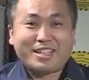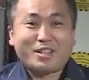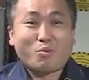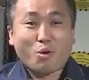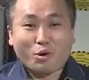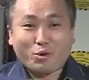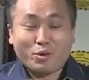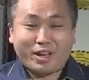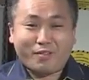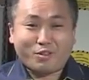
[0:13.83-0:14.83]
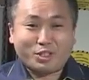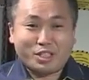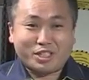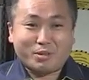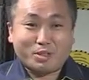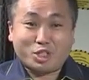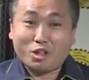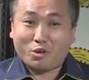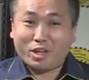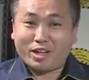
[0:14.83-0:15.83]
the water recovery system, is
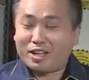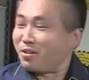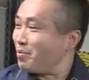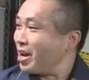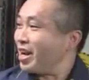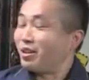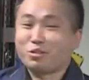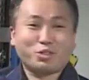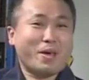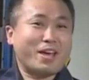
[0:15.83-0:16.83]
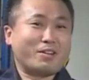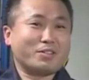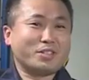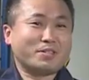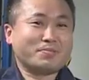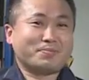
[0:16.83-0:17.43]
located behind those panels.